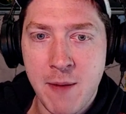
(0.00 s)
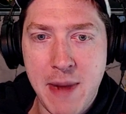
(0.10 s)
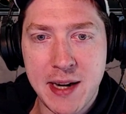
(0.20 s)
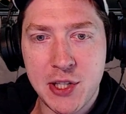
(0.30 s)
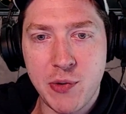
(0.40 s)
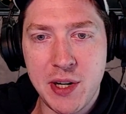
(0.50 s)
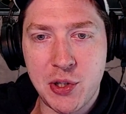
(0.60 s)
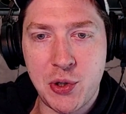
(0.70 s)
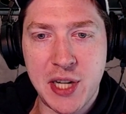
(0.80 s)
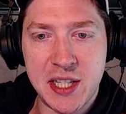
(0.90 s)
Madness and greatness
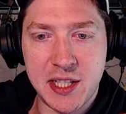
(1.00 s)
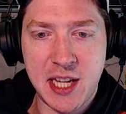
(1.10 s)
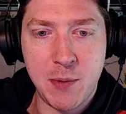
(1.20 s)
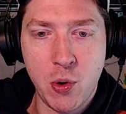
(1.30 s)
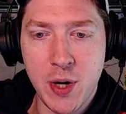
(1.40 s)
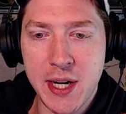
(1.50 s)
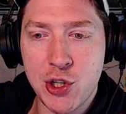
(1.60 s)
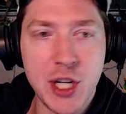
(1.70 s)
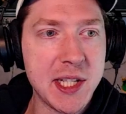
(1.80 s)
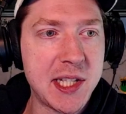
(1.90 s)
are two sides of the same coin, and
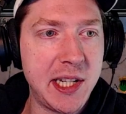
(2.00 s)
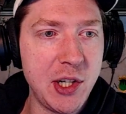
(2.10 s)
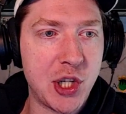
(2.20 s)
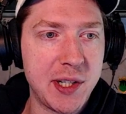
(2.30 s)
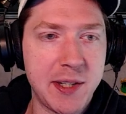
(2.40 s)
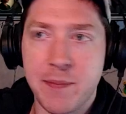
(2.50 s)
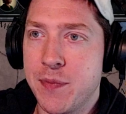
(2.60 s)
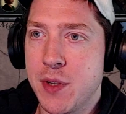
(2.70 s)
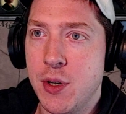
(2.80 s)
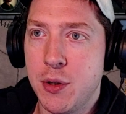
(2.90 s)
she gets diligent.
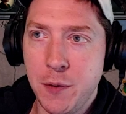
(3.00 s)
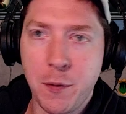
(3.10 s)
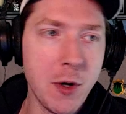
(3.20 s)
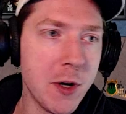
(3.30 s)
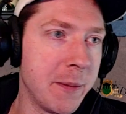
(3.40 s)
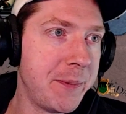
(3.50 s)
Good for her.